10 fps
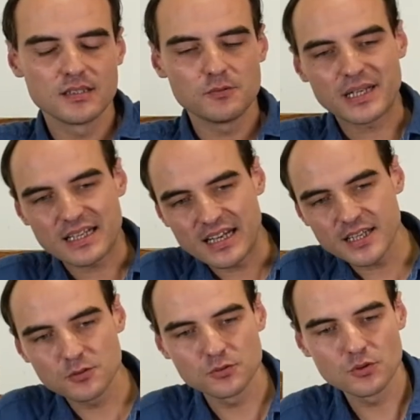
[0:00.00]
Well, I
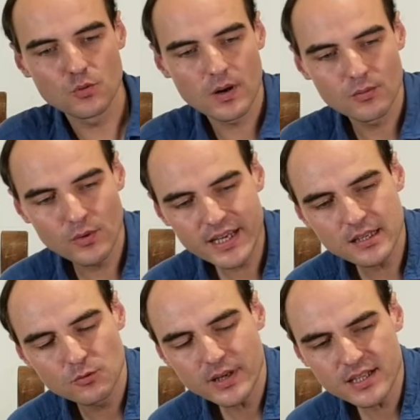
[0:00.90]
don't know.
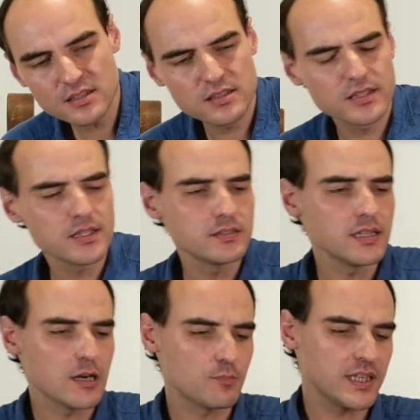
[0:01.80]
Why is the
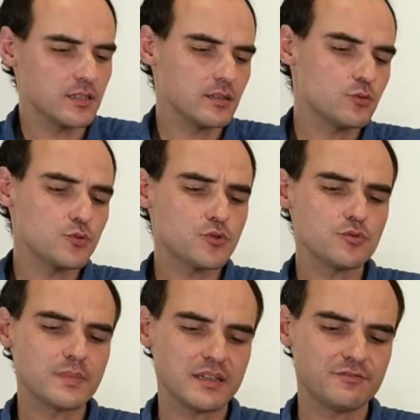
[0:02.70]
Lauman Gusu
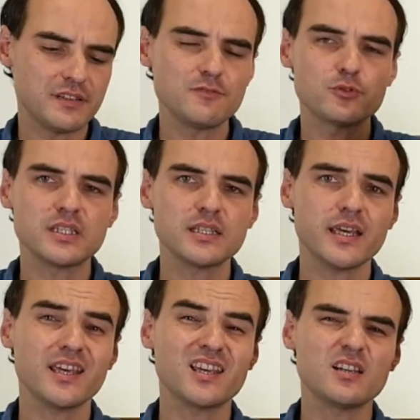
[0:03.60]
my favorite
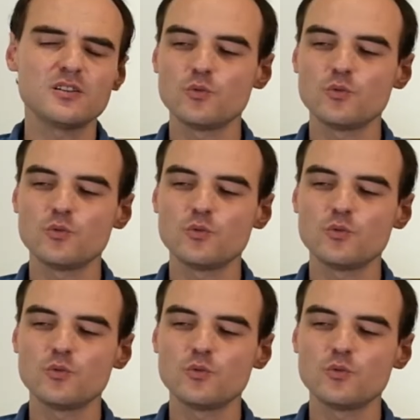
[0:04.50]
cake?